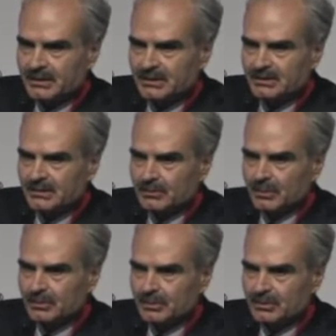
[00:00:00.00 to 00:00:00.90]
This is the
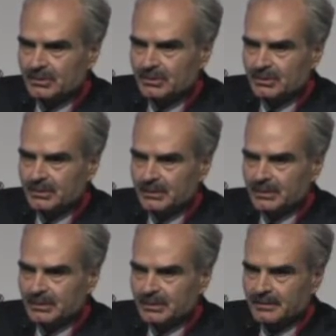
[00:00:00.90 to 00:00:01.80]
wall motion
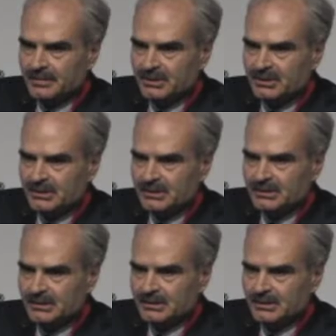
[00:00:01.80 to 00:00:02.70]
score in
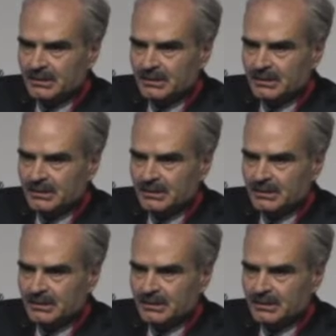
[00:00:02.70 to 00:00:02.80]
patients